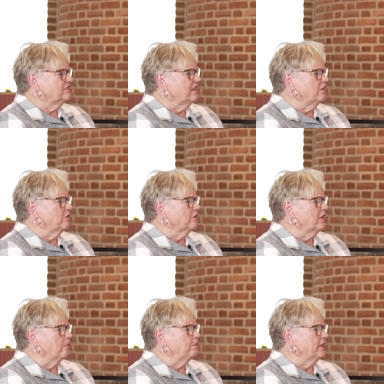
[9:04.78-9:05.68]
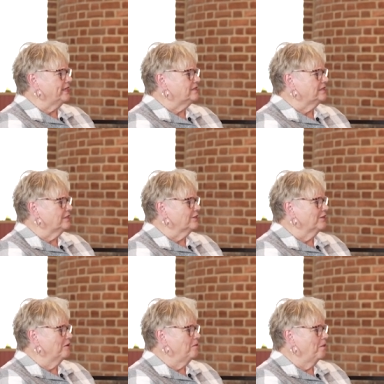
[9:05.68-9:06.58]
sell cup plates
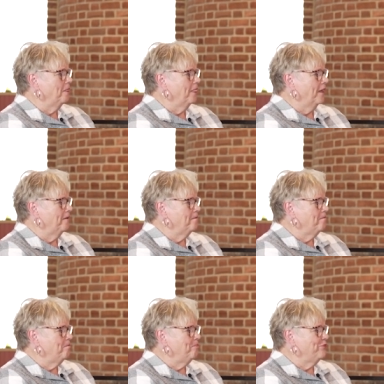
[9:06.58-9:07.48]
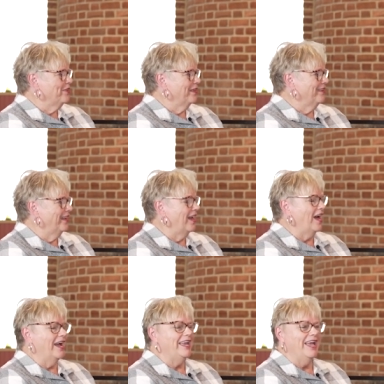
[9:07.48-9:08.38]
here? We still have cup
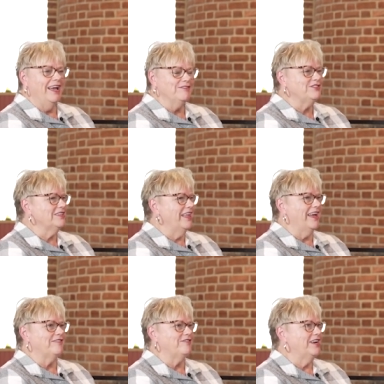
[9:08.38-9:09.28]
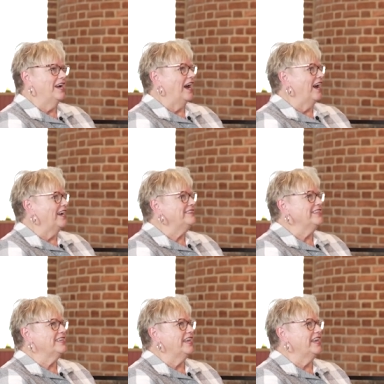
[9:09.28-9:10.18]
plates. I yes. have to laugh I
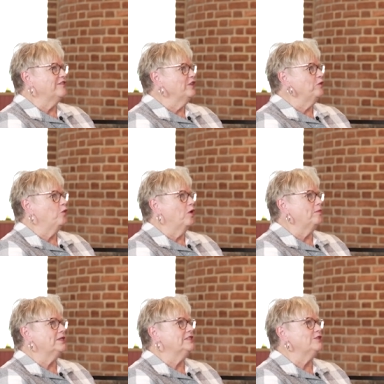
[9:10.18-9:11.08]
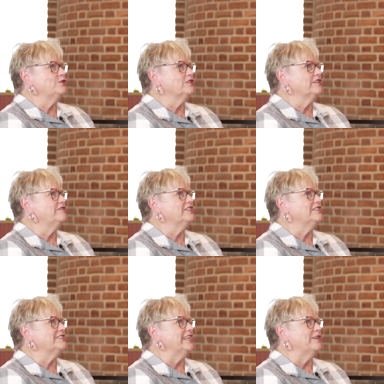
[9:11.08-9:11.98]
think every woman who's lived
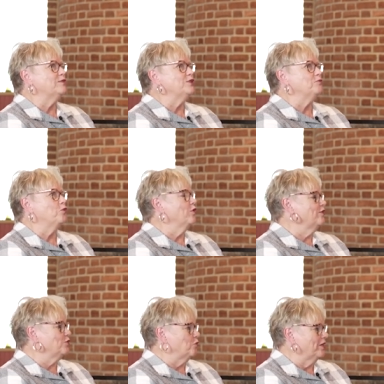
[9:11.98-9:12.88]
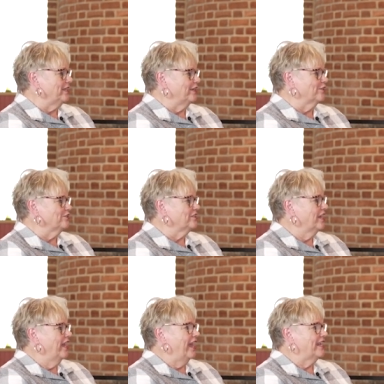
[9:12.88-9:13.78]
in Sandwich more than 20 years
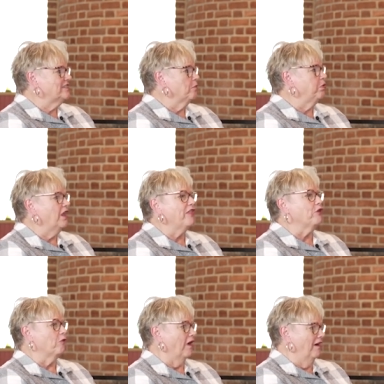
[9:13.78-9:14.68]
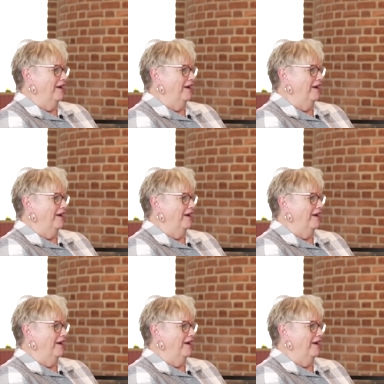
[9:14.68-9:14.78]
has a plethora